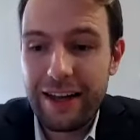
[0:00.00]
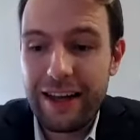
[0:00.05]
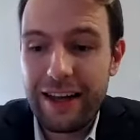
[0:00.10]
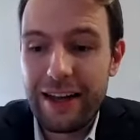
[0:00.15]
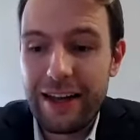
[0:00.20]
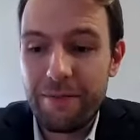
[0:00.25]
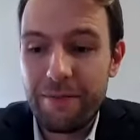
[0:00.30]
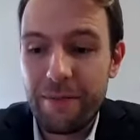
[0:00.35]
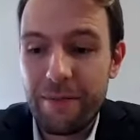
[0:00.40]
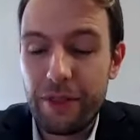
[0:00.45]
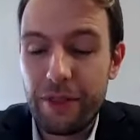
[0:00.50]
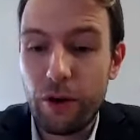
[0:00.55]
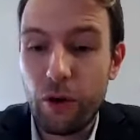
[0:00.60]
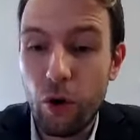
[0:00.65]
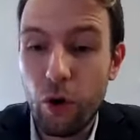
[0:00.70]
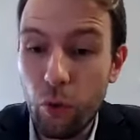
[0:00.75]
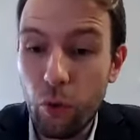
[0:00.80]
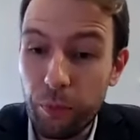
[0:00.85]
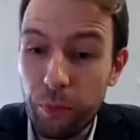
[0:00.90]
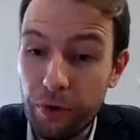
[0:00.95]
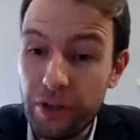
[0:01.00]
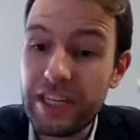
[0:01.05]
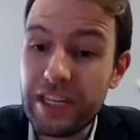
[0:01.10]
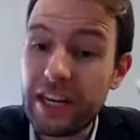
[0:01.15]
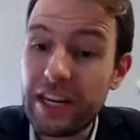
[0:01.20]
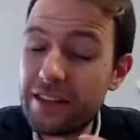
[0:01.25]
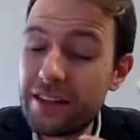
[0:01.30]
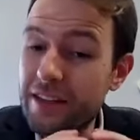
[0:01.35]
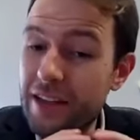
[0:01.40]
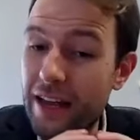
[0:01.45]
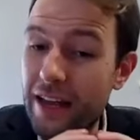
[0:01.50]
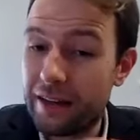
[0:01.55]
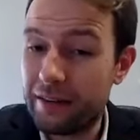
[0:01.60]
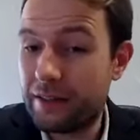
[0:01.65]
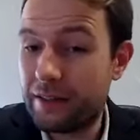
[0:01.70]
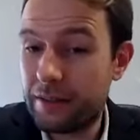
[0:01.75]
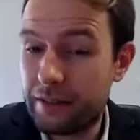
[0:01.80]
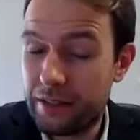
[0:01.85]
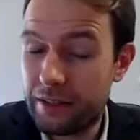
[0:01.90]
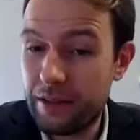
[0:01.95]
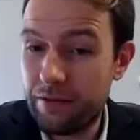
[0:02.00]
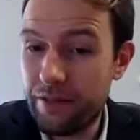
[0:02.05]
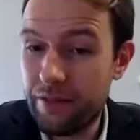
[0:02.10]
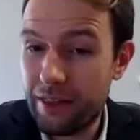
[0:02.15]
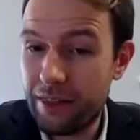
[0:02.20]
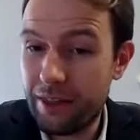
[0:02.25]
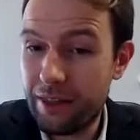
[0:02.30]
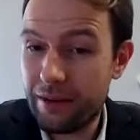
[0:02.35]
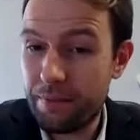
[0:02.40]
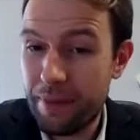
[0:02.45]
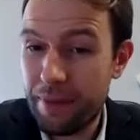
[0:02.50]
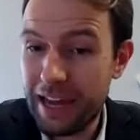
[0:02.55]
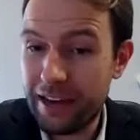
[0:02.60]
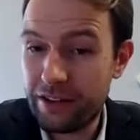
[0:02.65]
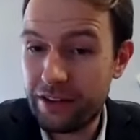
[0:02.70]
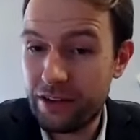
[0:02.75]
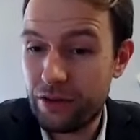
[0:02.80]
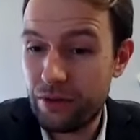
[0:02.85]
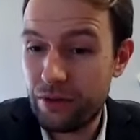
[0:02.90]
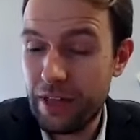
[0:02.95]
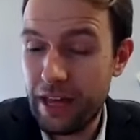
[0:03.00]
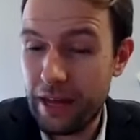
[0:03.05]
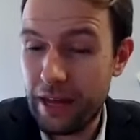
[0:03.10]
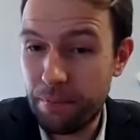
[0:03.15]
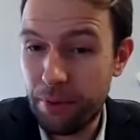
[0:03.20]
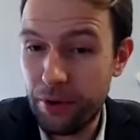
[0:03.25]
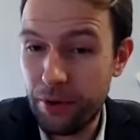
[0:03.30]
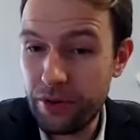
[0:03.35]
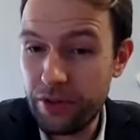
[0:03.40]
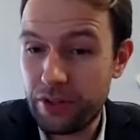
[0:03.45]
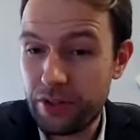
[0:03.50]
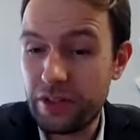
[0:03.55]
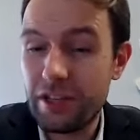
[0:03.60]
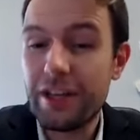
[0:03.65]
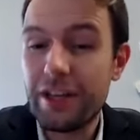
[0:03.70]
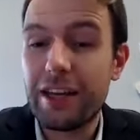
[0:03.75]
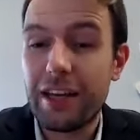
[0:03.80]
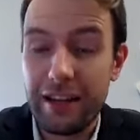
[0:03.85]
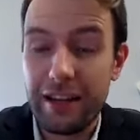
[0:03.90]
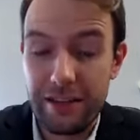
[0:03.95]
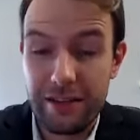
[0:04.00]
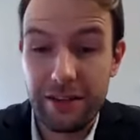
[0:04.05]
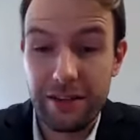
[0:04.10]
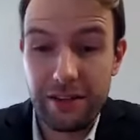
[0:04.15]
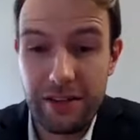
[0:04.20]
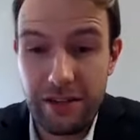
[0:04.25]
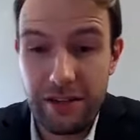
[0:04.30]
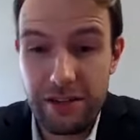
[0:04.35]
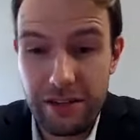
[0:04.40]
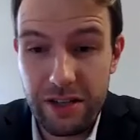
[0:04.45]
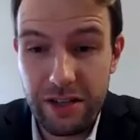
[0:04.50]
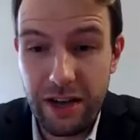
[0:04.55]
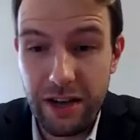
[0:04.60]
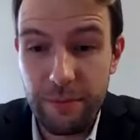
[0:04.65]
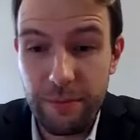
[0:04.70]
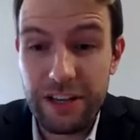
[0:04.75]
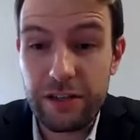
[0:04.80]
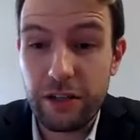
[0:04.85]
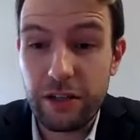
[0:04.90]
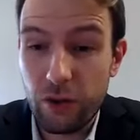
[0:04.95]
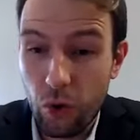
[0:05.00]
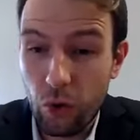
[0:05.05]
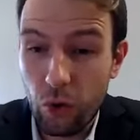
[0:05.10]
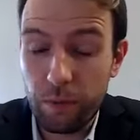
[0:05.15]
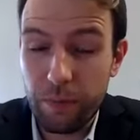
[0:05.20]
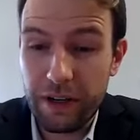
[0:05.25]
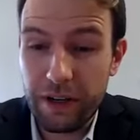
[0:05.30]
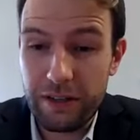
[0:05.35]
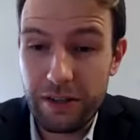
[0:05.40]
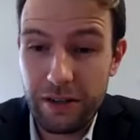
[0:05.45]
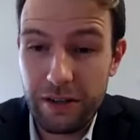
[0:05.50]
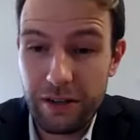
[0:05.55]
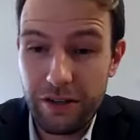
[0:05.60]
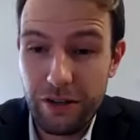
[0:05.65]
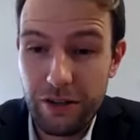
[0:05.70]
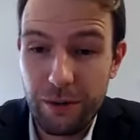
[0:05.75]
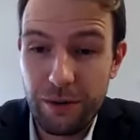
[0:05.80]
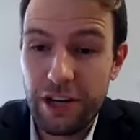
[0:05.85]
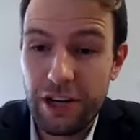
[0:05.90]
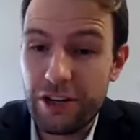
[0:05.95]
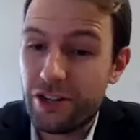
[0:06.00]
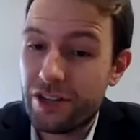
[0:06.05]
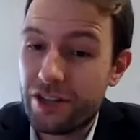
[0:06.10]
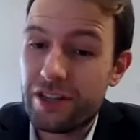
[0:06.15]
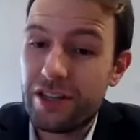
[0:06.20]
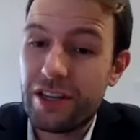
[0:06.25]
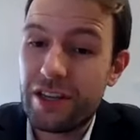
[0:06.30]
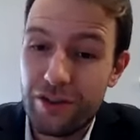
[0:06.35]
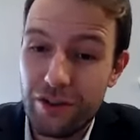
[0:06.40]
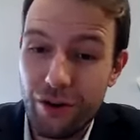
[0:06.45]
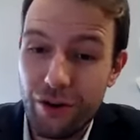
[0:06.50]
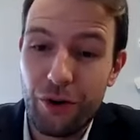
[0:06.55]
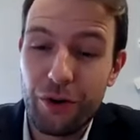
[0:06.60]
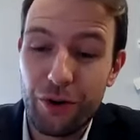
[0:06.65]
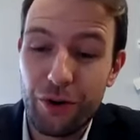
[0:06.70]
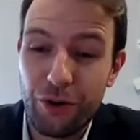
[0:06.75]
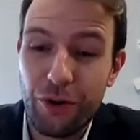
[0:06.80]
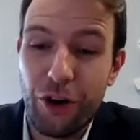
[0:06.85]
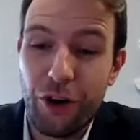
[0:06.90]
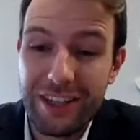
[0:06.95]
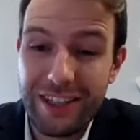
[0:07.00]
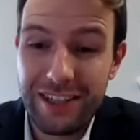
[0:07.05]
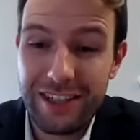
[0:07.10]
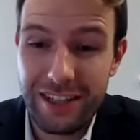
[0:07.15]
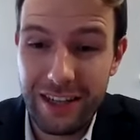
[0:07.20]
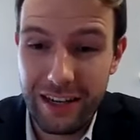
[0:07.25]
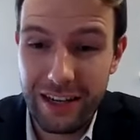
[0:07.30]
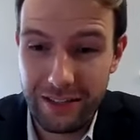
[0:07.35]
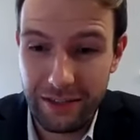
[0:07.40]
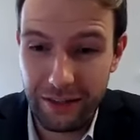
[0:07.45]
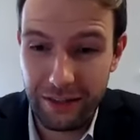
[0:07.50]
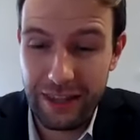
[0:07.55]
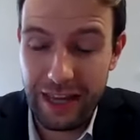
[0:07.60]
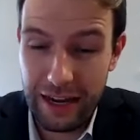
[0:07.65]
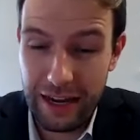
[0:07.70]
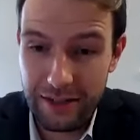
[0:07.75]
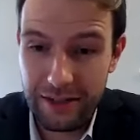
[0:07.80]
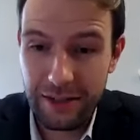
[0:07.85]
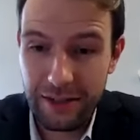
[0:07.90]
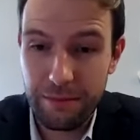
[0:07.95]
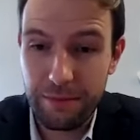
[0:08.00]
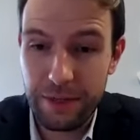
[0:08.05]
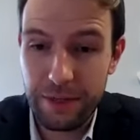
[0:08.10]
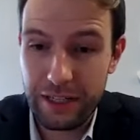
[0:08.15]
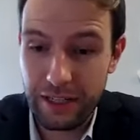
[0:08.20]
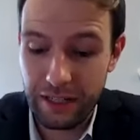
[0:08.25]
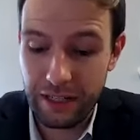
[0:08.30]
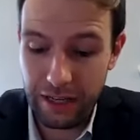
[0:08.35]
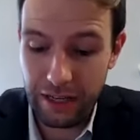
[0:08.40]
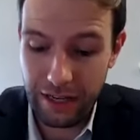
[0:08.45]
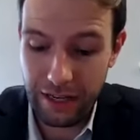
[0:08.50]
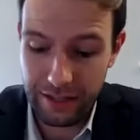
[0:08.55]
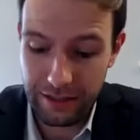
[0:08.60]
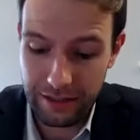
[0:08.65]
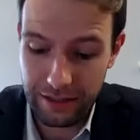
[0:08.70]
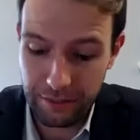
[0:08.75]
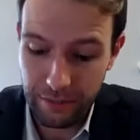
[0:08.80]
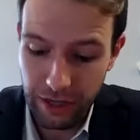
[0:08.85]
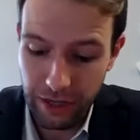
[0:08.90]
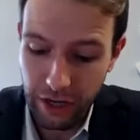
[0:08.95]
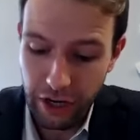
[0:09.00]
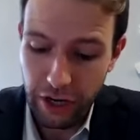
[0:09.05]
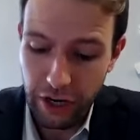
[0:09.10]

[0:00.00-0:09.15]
The law will protect it and give that thing back to that person until such time as a court makes a determination, says, no, you're not entitled to that particular item.